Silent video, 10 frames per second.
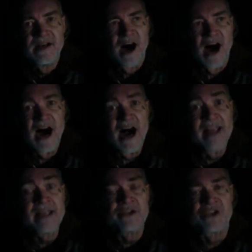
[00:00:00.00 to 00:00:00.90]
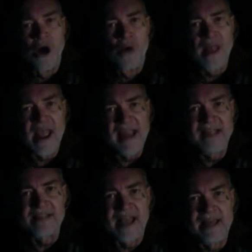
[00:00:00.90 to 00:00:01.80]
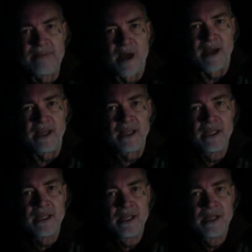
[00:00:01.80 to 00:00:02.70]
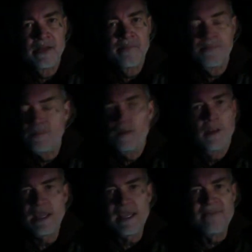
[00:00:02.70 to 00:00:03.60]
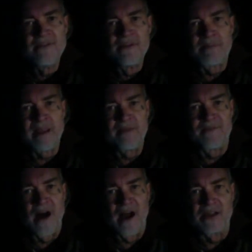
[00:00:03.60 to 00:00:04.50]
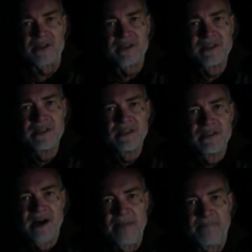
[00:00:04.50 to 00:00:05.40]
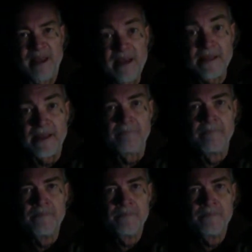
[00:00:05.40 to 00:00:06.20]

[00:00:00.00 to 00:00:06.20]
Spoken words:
I don't hate anybody. Even the pedophiles. I pity them.